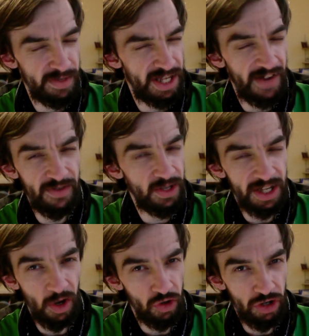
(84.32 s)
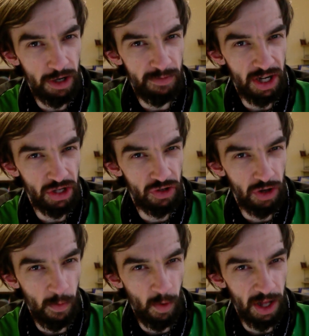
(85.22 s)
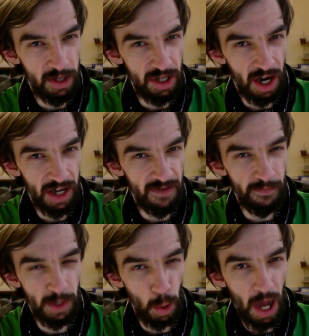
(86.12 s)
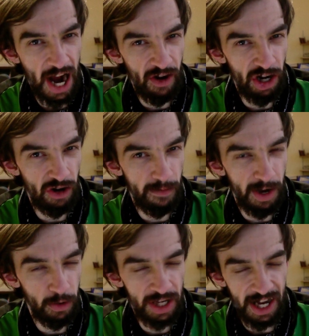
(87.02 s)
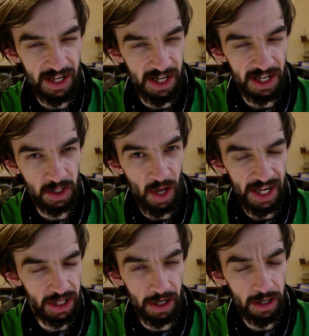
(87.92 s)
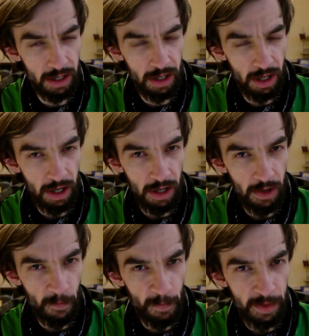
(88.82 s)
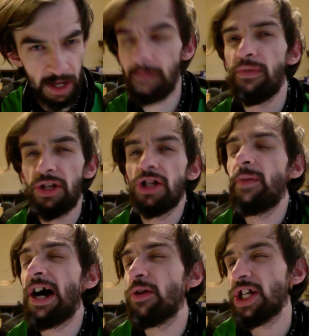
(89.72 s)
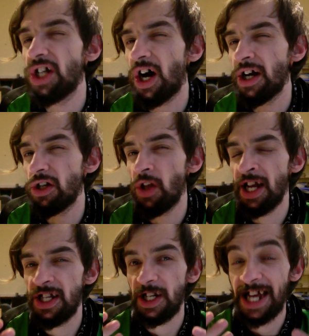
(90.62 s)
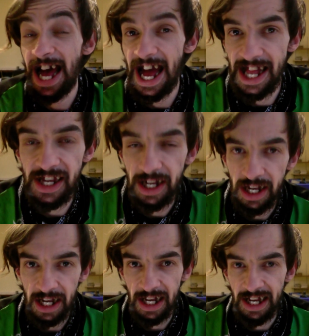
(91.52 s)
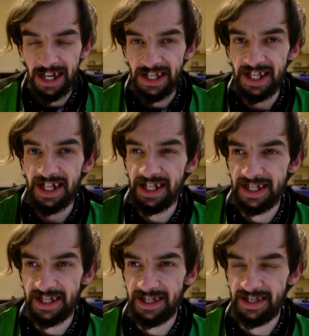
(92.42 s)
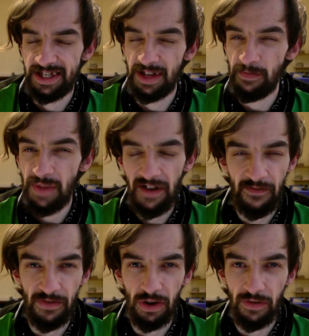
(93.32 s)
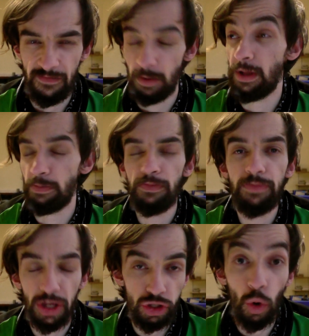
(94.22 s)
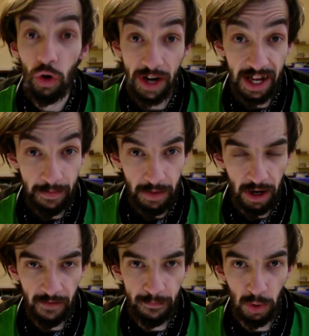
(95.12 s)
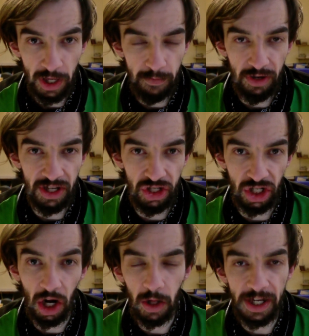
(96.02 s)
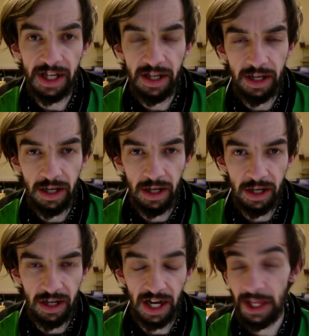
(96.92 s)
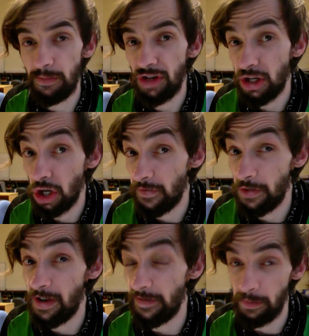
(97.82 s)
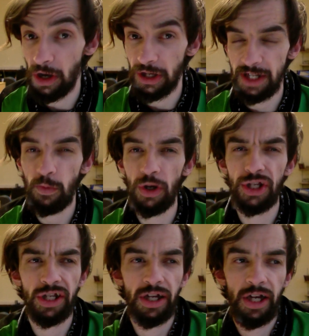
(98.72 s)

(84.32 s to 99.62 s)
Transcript: Definitely not true, because Cromwell died of malaria about 10 years later. But somehow this guy had got it into his head that the myth of the story of Bonnie Prince Charlie and the bridge over the River Mersey was